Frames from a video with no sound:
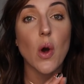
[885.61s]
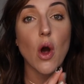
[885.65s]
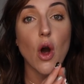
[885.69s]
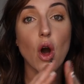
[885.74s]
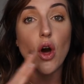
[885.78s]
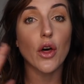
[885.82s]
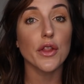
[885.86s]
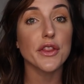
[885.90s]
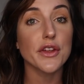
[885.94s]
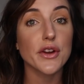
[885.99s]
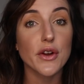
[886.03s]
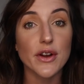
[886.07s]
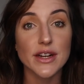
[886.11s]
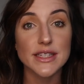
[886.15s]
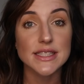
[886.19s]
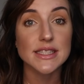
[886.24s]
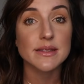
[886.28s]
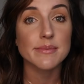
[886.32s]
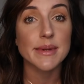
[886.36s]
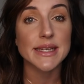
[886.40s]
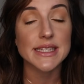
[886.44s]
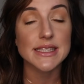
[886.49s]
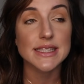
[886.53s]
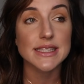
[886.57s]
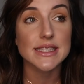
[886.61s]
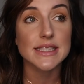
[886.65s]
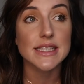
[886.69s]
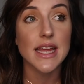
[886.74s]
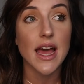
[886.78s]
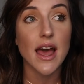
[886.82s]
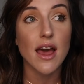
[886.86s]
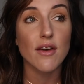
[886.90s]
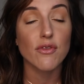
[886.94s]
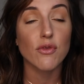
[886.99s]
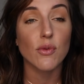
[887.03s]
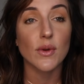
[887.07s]
all the Christmas
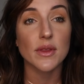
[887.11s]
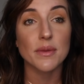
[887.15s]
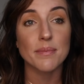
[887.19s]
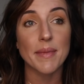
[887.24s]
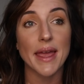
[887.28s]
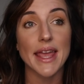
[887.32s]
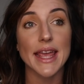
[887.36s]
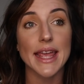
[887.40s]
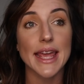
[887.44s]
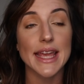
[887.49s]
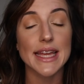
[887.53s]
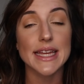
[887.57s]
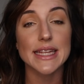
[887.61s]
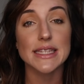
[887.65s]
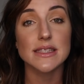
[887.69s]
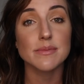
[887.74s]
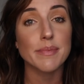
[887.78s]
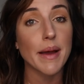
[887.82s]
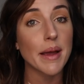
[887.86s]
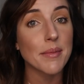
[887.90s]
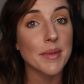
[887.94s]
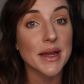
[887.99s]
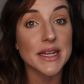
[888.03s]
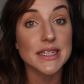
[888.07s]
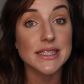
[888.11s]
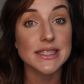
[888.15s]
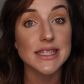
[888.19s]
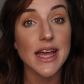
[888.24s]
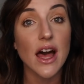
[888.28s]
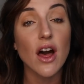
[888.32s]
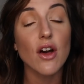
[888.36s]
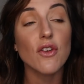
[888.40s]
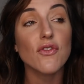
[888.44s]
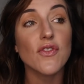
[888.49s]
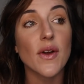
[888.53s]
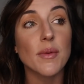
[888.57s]
stuff with my kids by
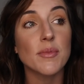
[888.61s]
myself.